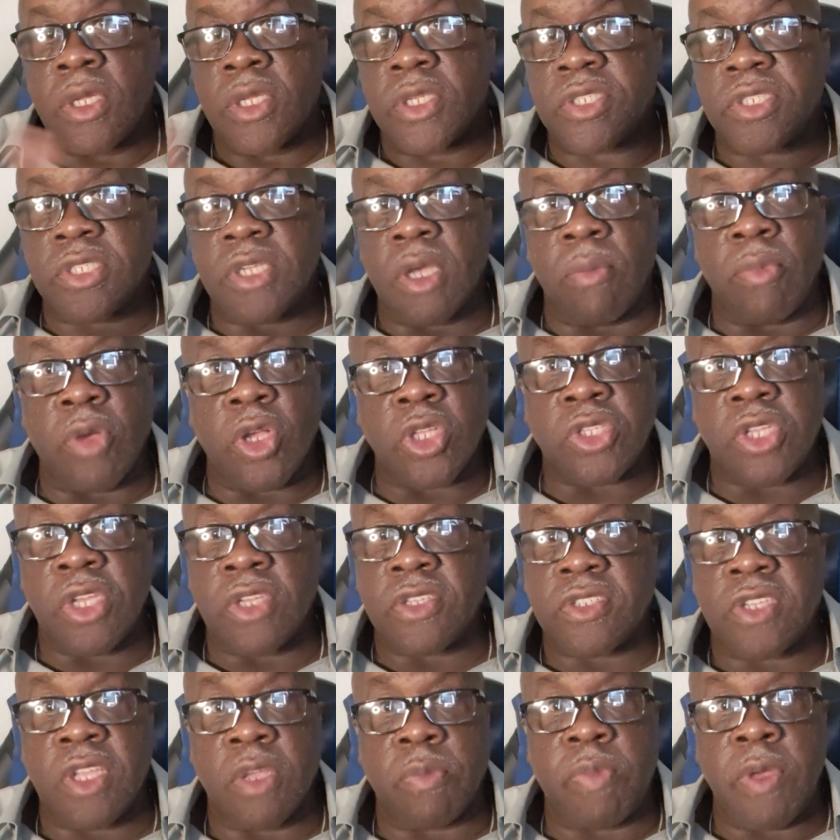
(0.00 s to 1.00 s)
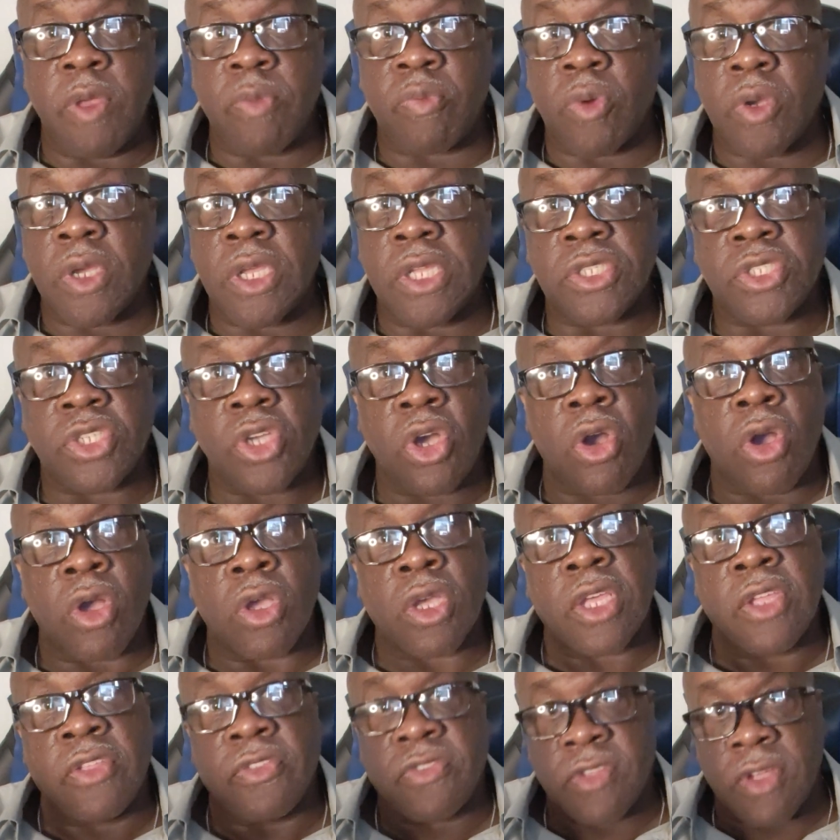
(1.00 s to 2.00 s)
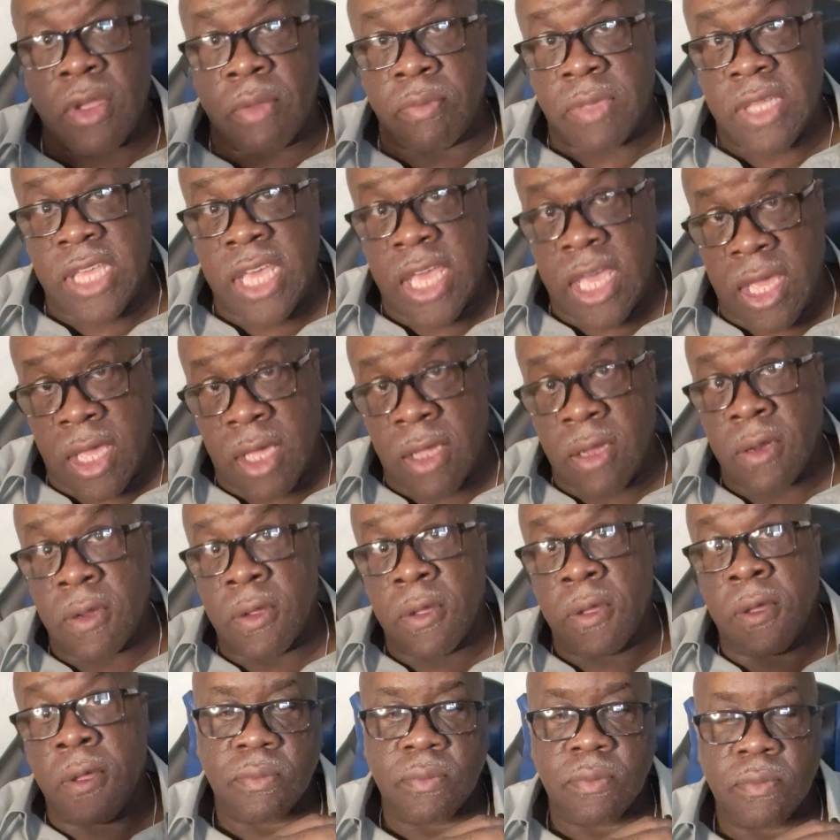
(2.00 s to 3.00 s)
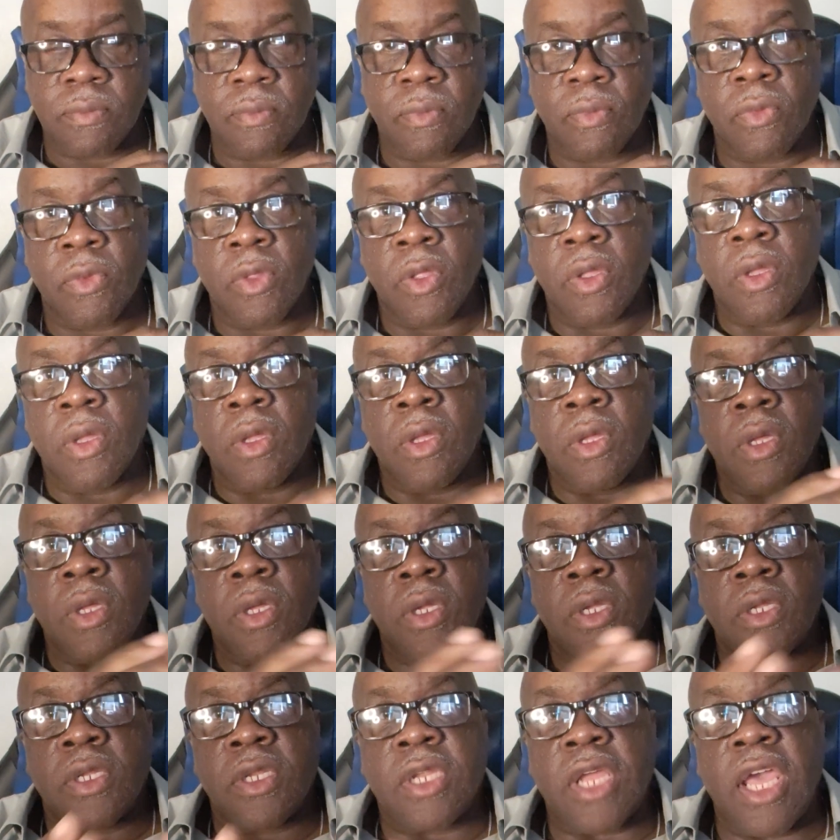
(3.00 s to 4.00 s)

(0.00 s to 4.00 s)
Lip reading: Some autistic people can talk and some can't.